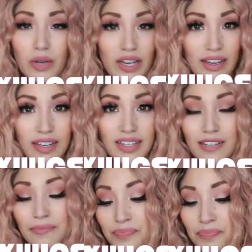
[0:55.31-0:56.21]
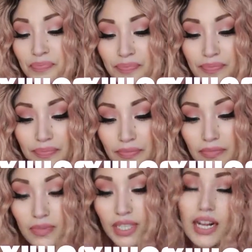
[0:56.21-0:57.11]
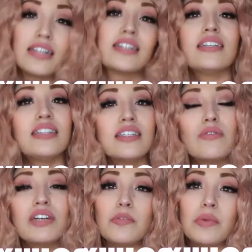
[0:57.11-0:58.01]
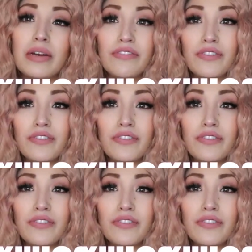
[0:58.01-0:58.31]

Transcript: Wigs. And this is going to be my